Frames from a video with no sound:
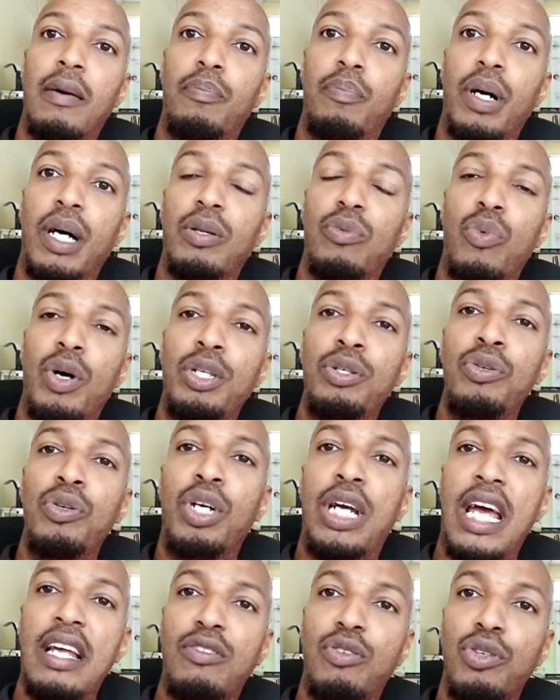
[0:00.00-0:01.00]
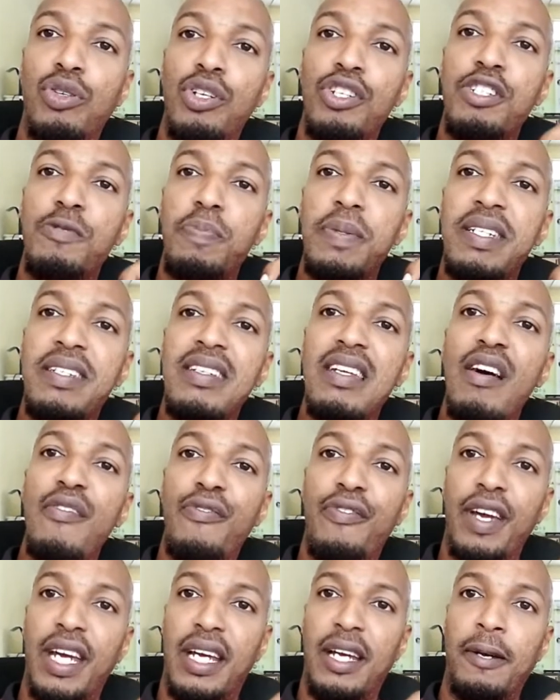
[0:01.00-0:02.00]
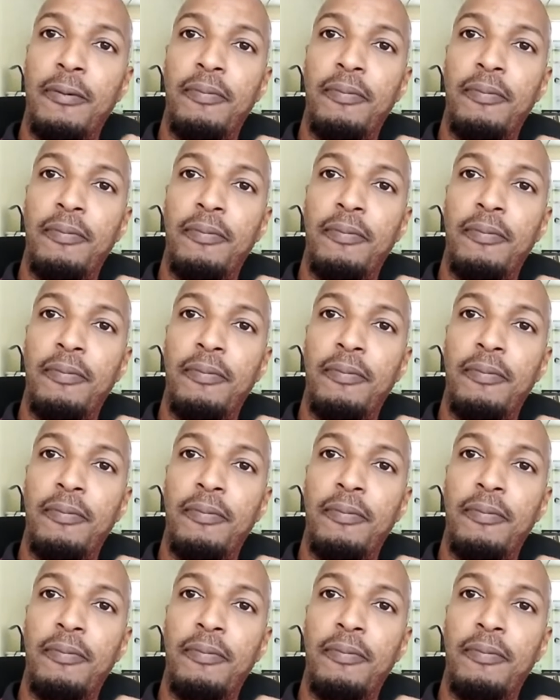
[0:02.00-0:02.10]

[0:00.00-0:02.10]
But when you get to the specific,